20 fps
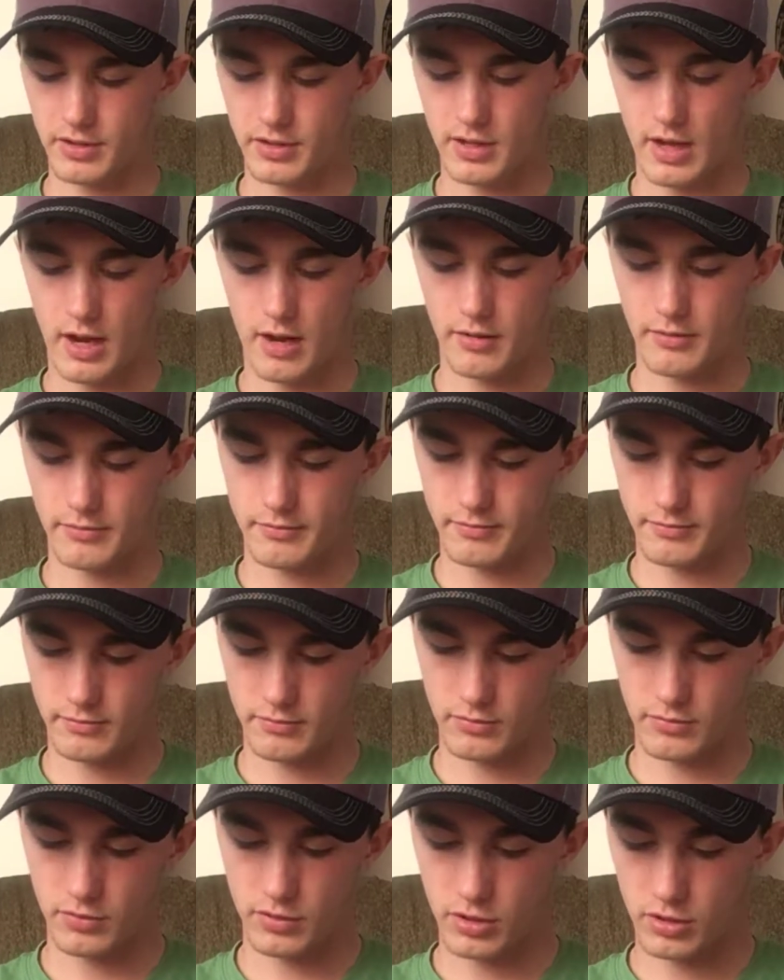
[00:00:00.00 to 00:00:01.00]
style.
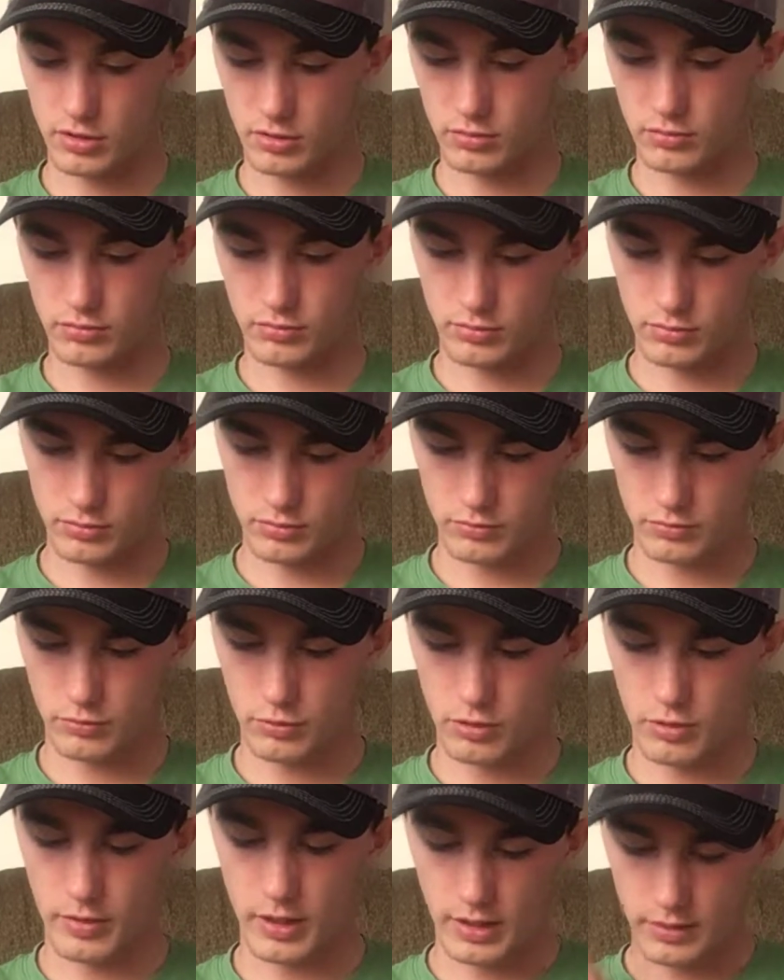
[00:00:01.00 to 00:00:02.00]

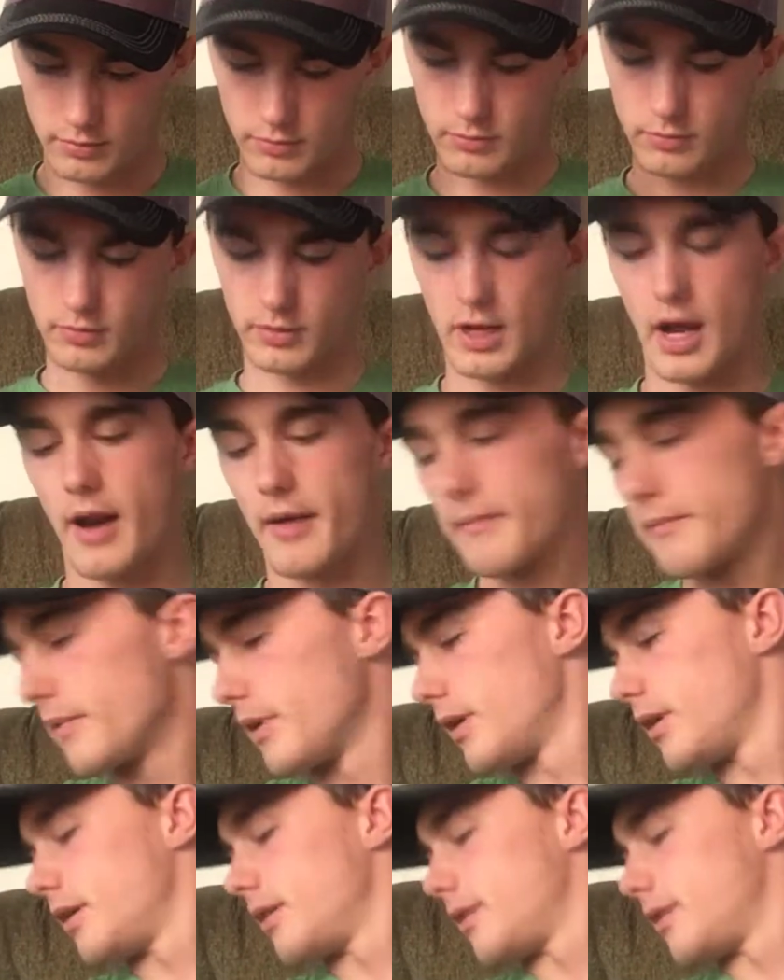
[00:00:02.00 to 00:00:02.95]
Won't go in it. Got it.